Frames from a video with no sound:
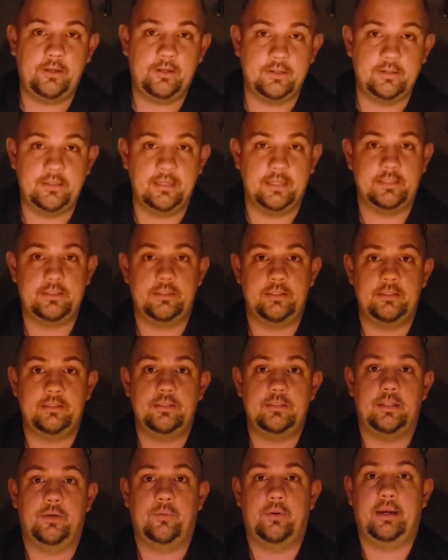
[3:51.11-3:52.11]
good
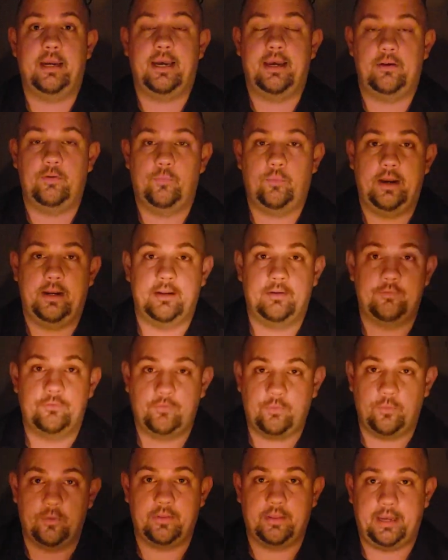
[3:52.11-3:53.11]
distance that we had to wait in
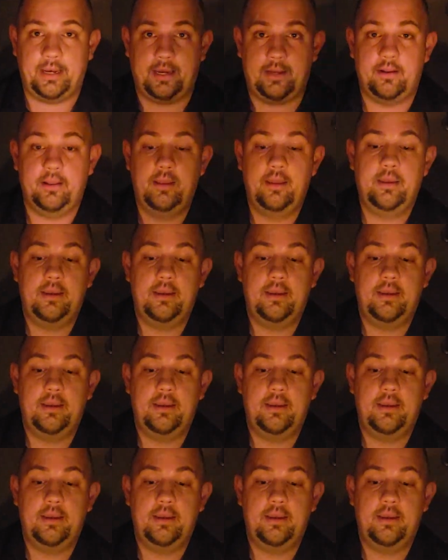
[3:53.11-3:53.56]
for that.